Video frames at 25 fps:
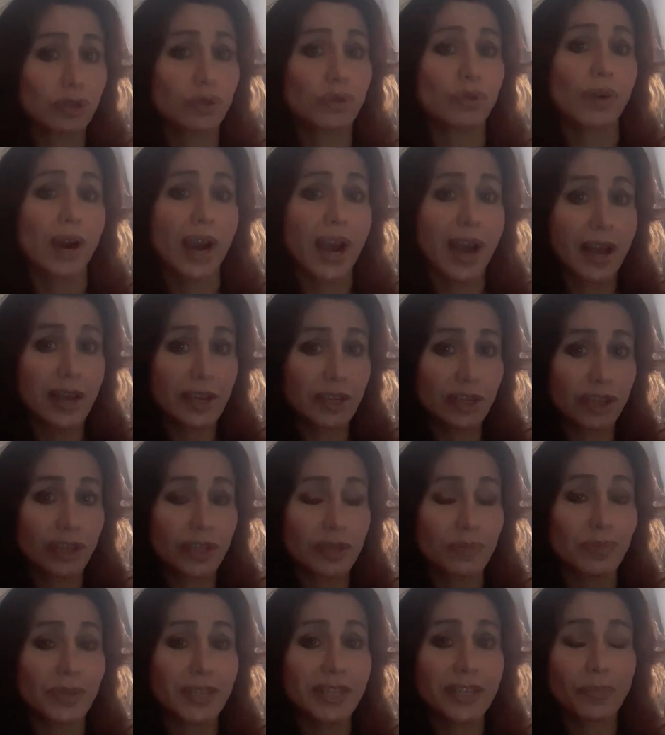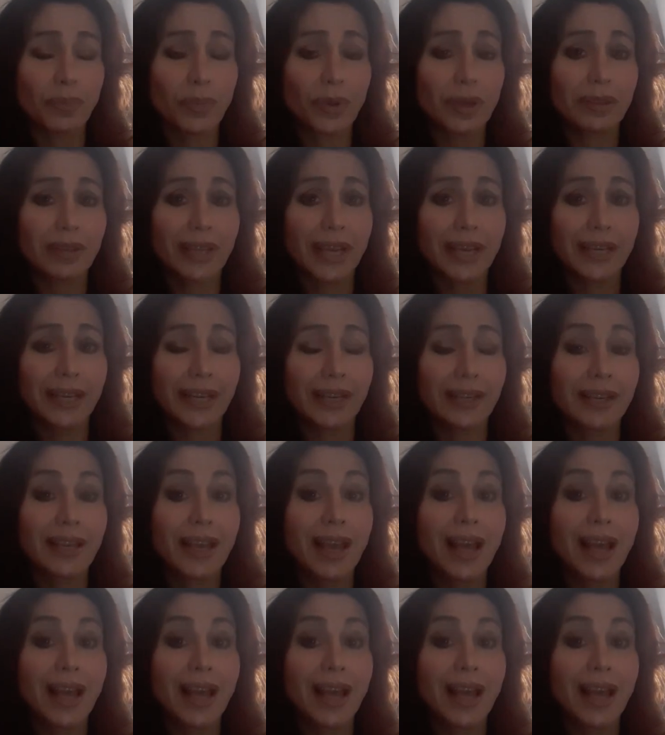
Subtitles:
trash, manipulating,